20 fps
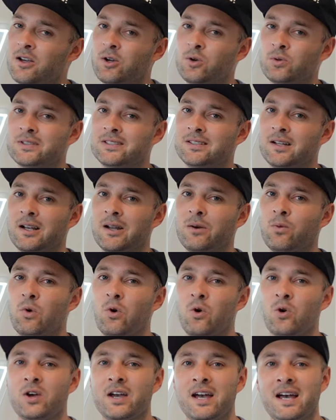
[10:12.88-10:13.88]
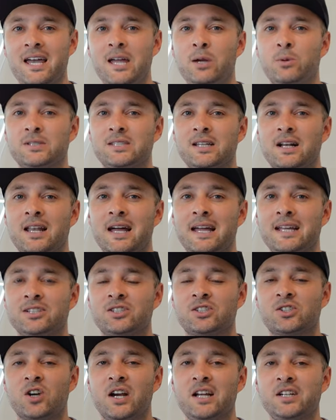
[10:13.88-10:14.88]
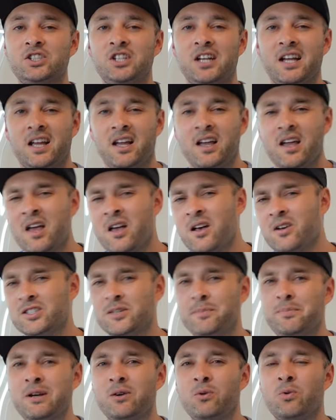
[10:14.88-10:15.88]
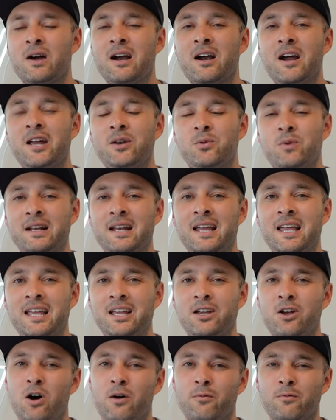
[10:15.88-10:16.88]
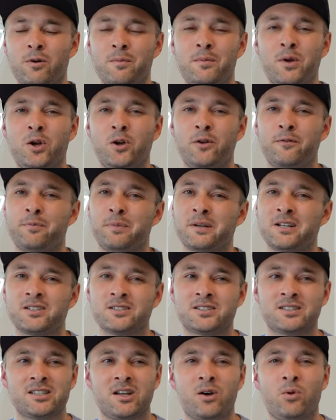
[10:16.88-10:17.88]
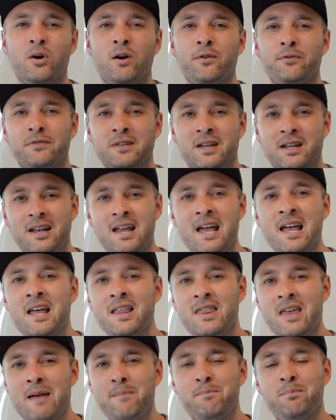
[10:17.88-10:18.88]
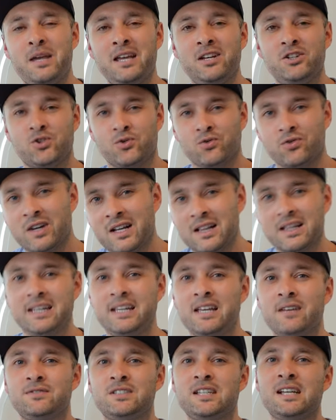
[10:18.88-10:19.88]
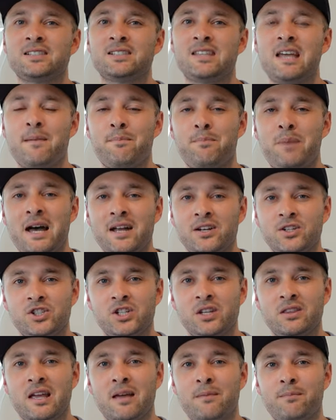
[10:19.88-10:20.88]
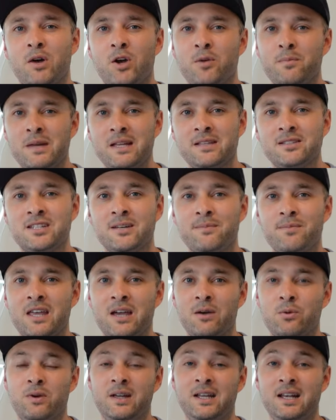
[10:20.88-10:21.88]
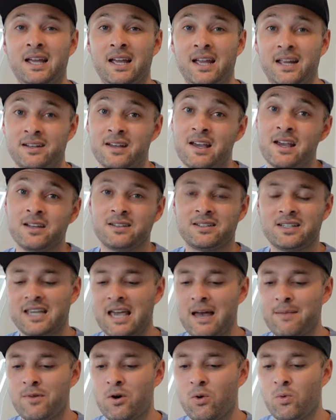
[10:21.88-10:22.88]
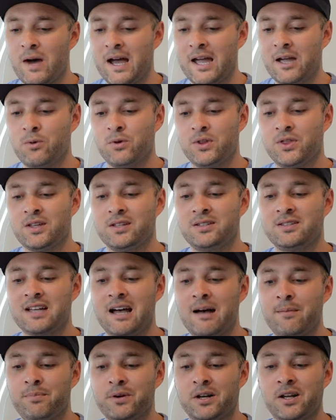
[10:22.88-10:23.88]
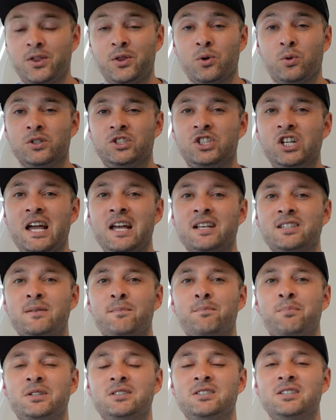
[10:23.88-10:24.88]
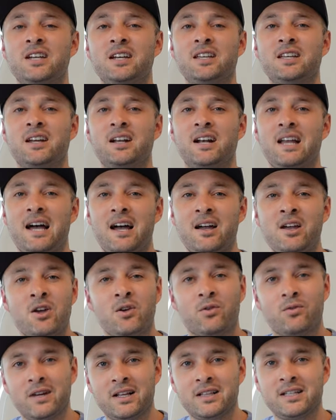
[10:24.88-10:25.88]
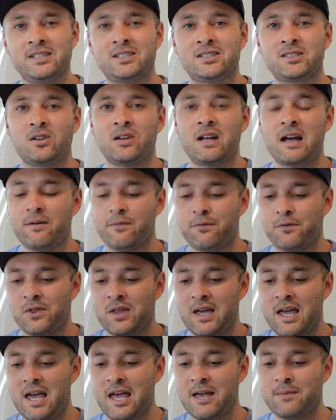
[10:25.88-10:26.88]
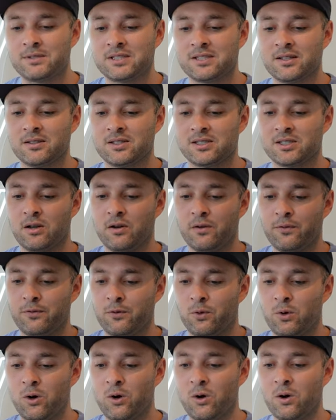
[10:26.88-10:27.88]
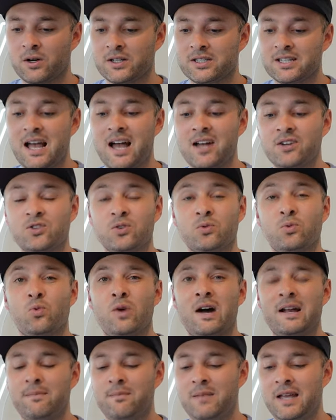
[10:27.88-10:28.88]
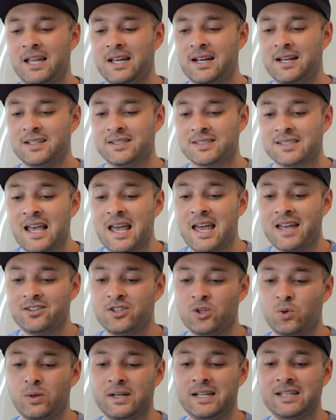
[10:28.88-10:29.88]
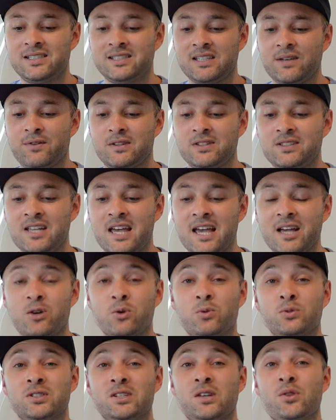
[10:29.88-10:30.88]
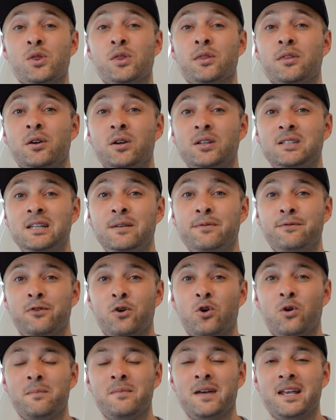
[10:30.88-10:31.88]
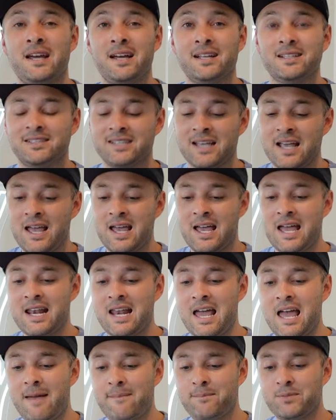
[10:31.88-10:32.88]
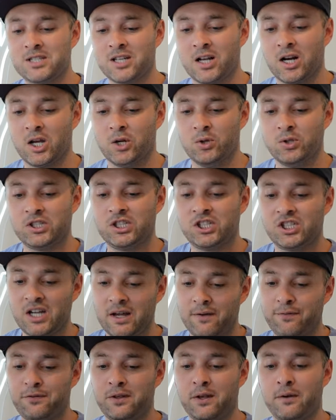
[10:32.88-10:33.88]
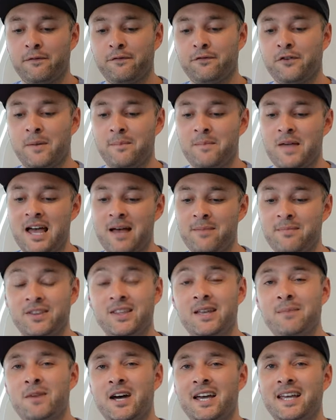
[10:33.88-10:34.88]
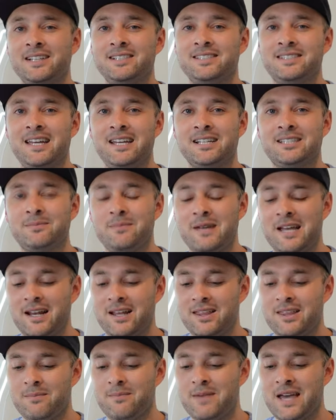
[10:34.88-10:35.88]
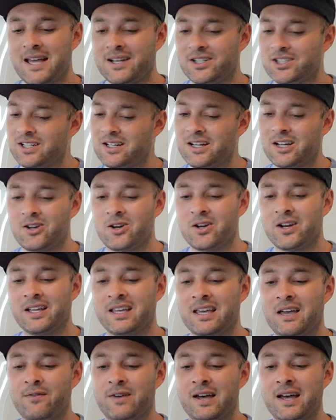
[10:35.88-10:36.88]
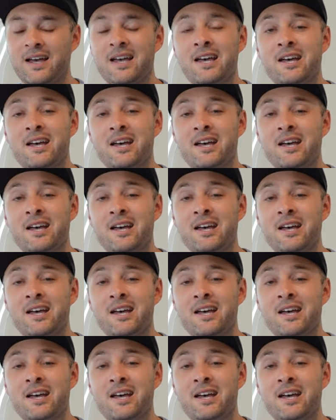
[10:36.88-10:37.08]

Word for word: Of course, Dylan Walker, he was a late scratching. I was a bit worried when he got removed because so often that bench really gives us that punch and that momentum that we need to come away with the dub. But I thought Jazz in particular really stood up for the absence of walks 101 metres and 27 tackles in 34 minutes. An absolute shift from him. And then my SDS man of the match, and I got to give it